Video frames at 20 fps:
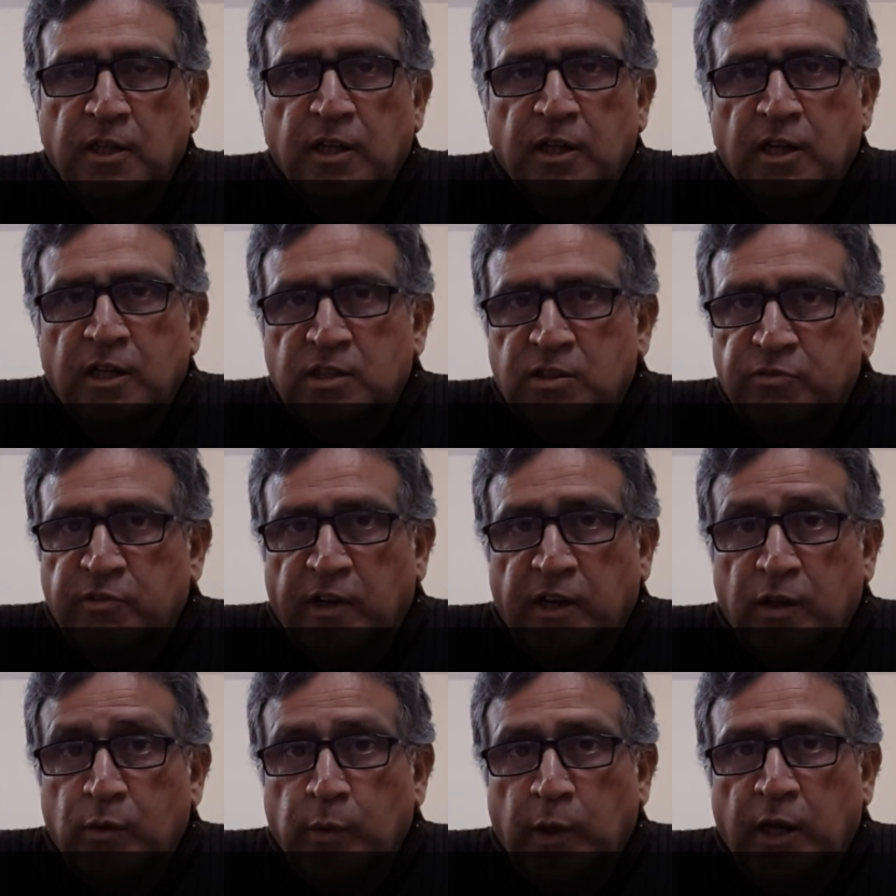It's
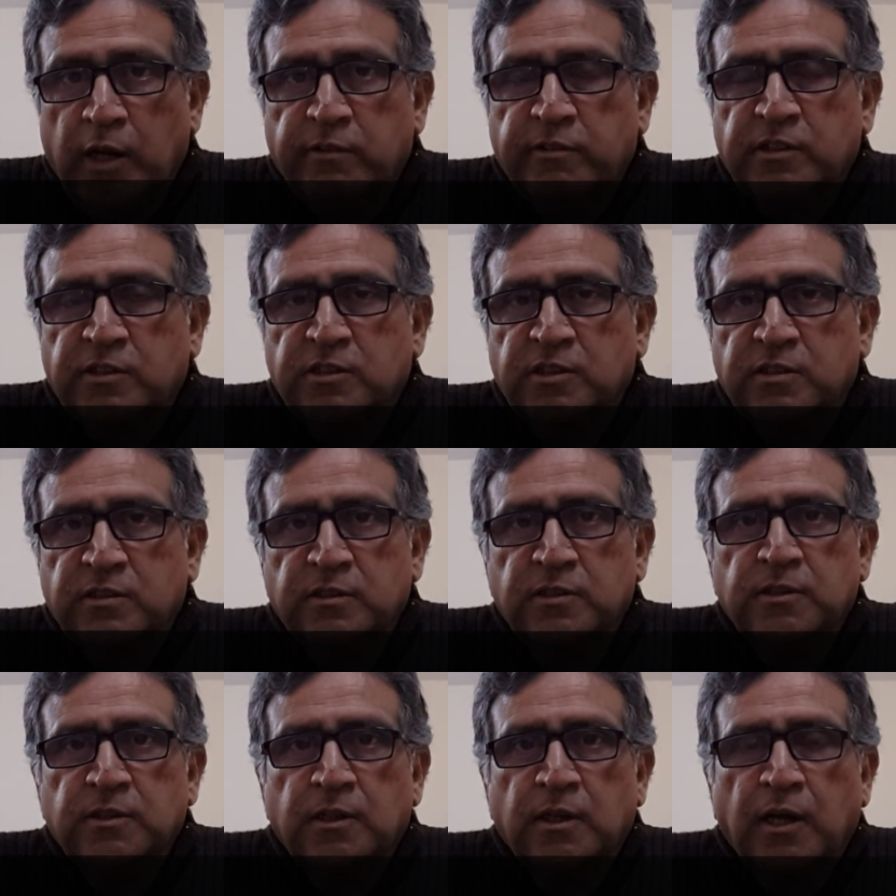very well written,
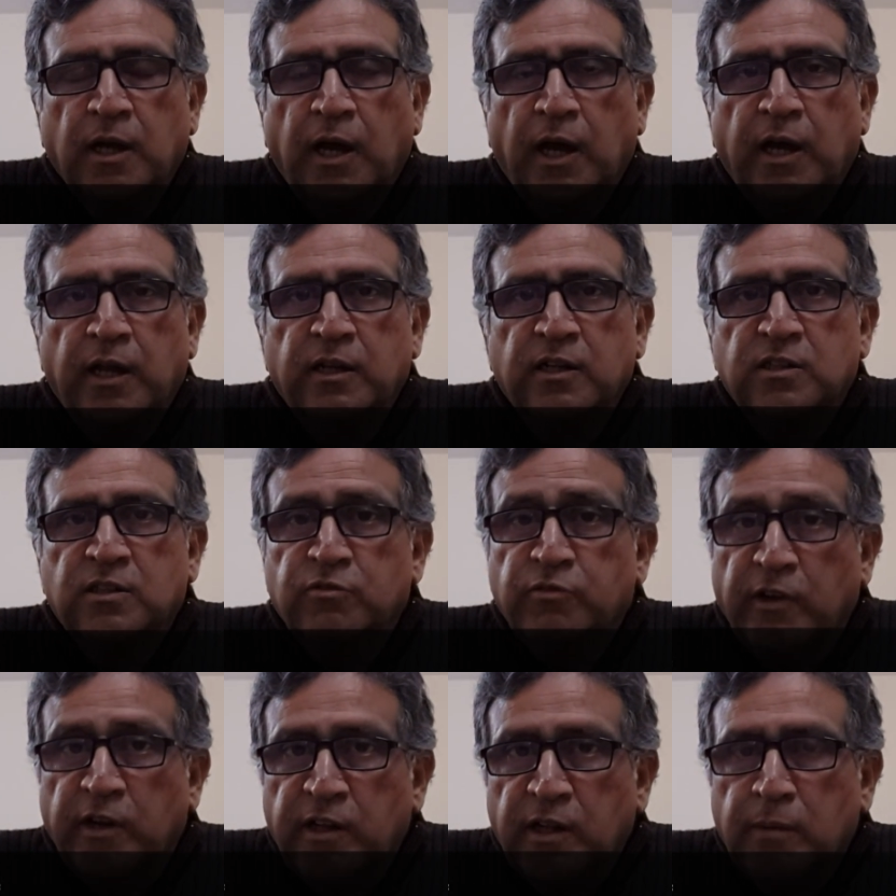and it's
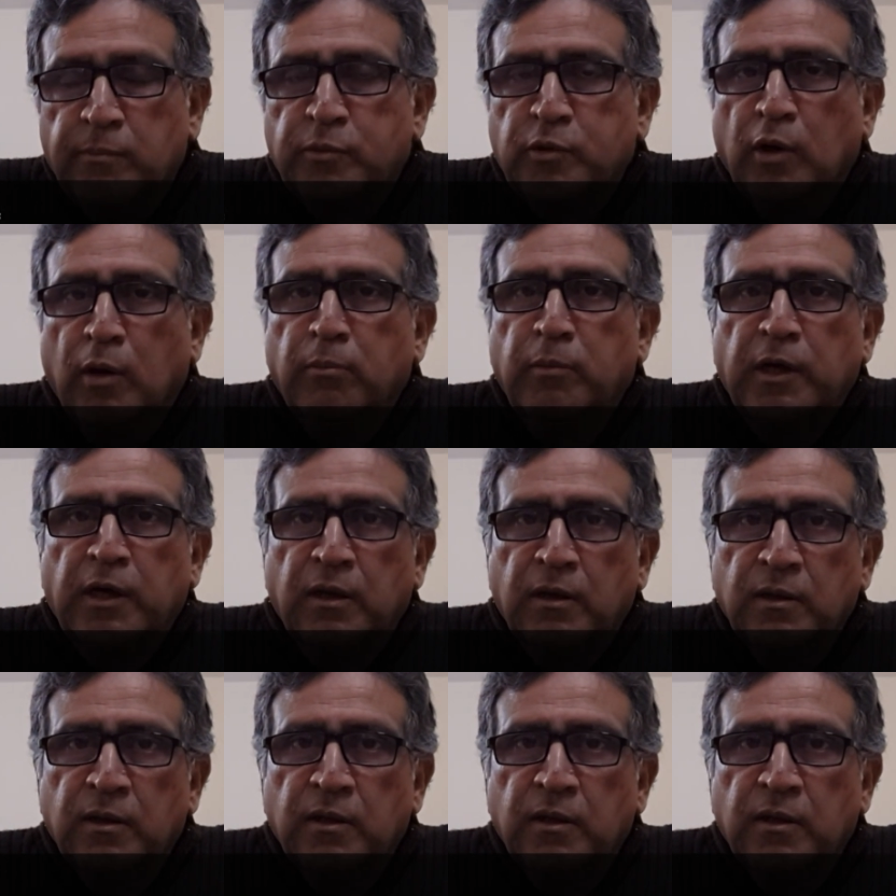very absorbing.